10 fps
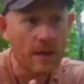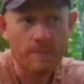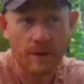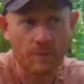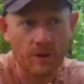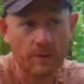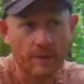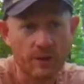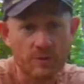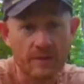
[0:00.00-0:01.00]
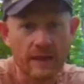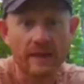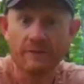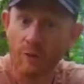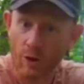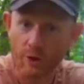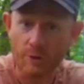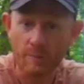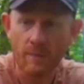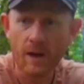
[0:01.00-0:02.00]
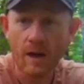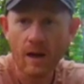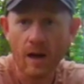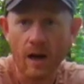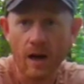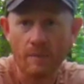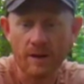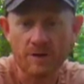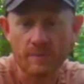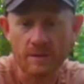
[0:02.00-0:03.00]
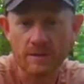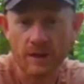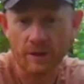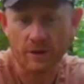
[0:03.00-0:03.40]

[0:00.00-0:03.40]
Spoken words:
but I'm not going to be using any volume measurements. I don't